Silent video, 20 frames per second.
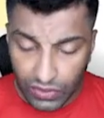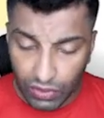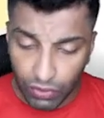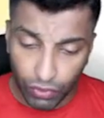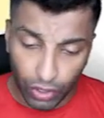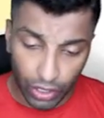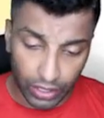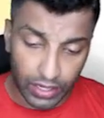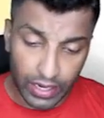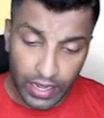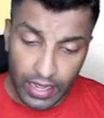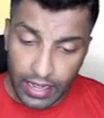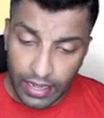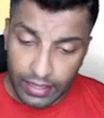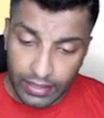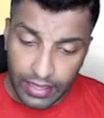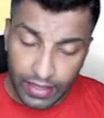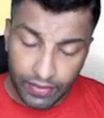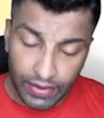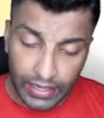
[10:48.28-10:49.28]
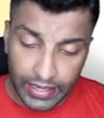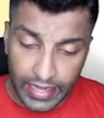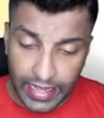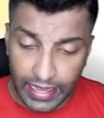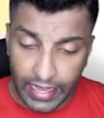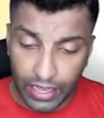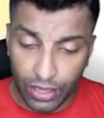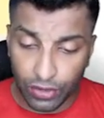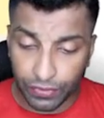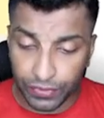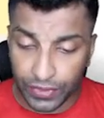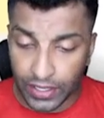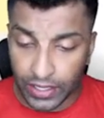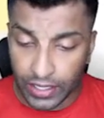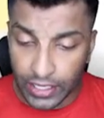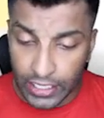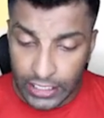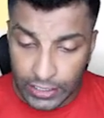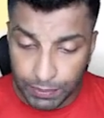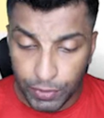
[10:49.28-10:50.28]
what? They will take care of the
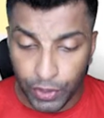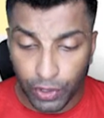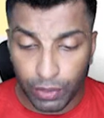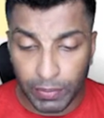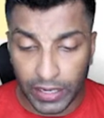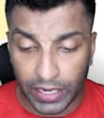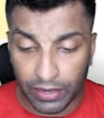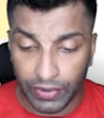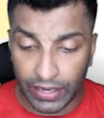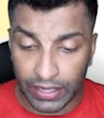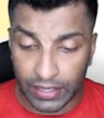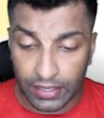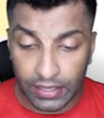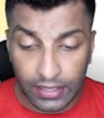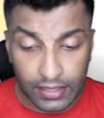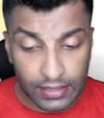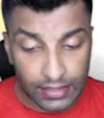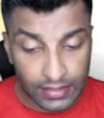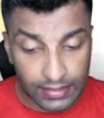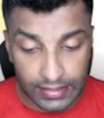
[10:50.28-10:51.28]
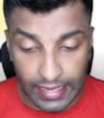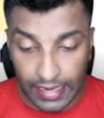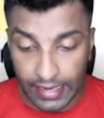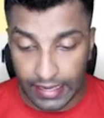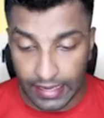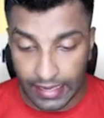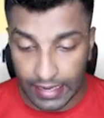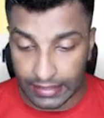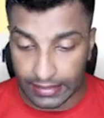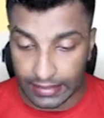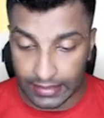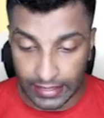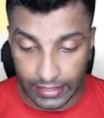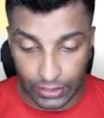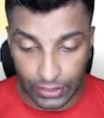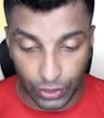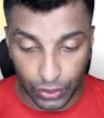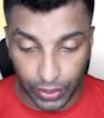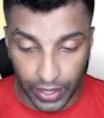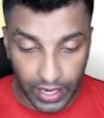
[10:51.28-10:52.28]
dispute between the center and
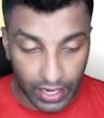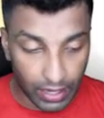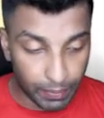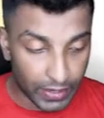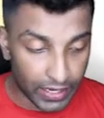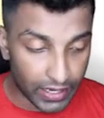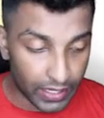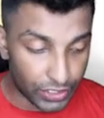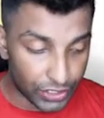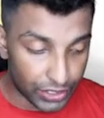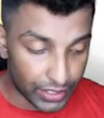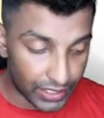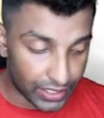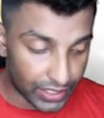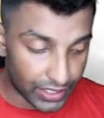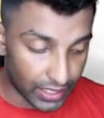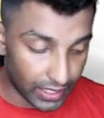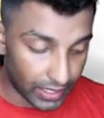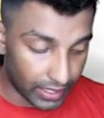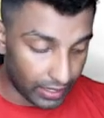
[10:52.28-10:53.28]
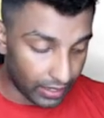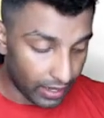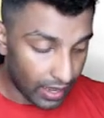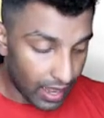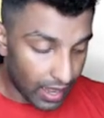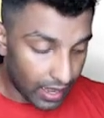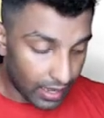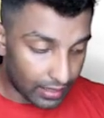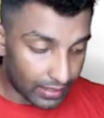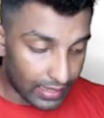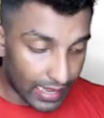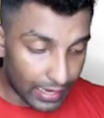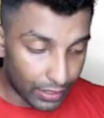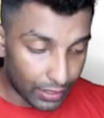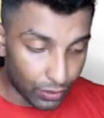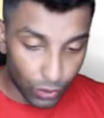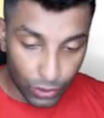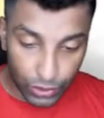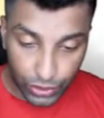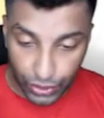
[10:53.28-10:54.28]
state. So independent judiciary,
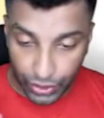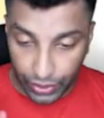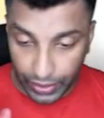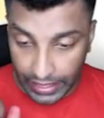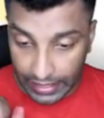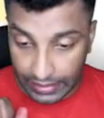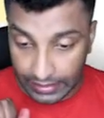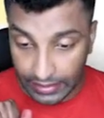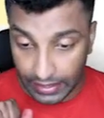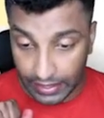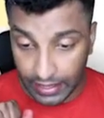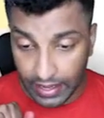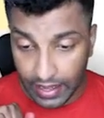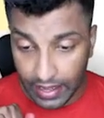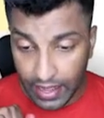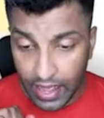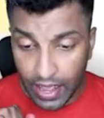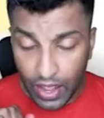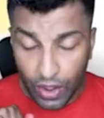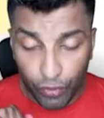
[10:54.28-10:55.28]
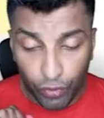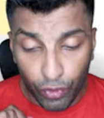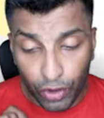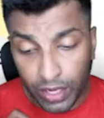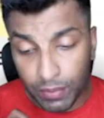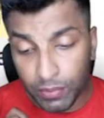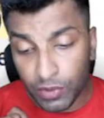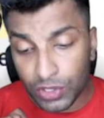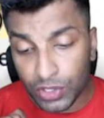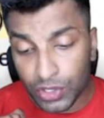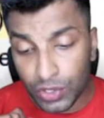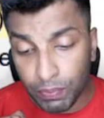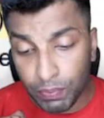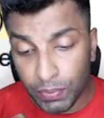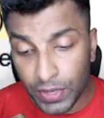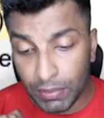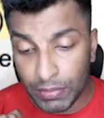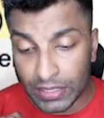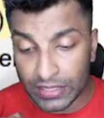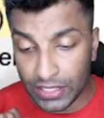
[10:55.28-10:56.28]
that also you can see. What about
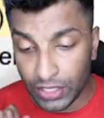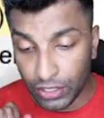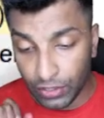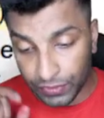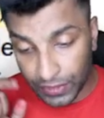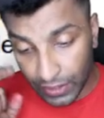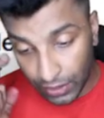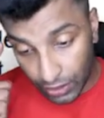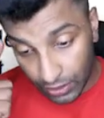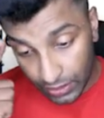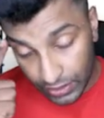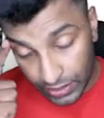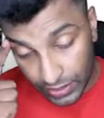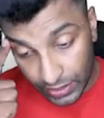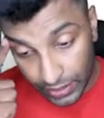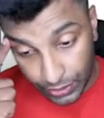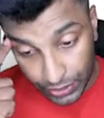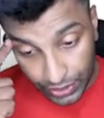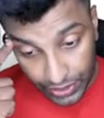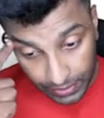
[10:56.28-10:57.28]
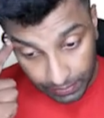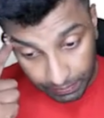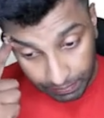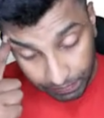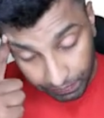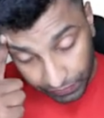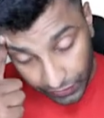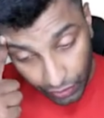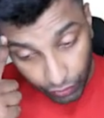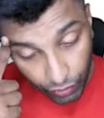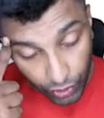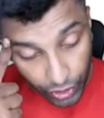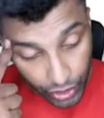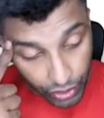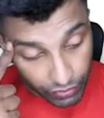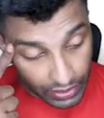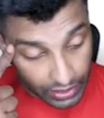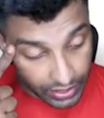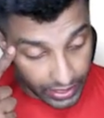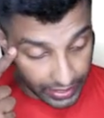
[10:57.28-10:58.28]
supremacy of the constitution? Now what
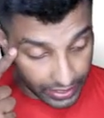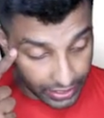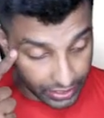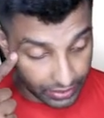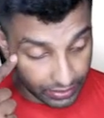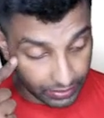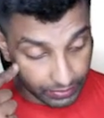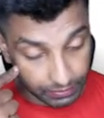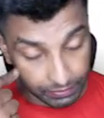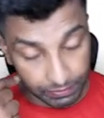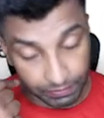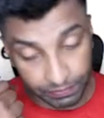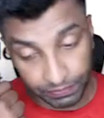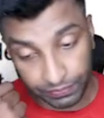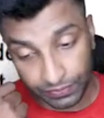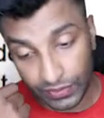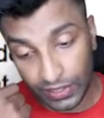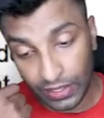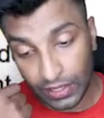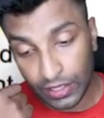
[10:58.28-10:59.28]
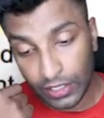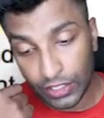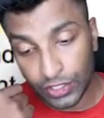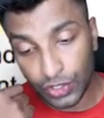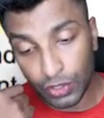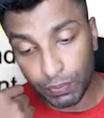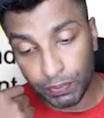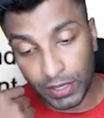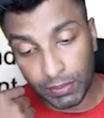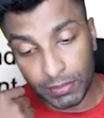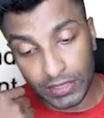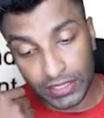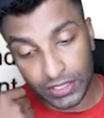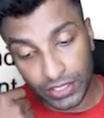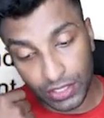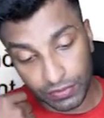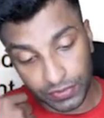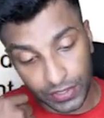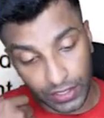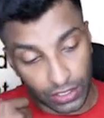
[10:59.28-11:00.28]
you will write here? Supremacy of the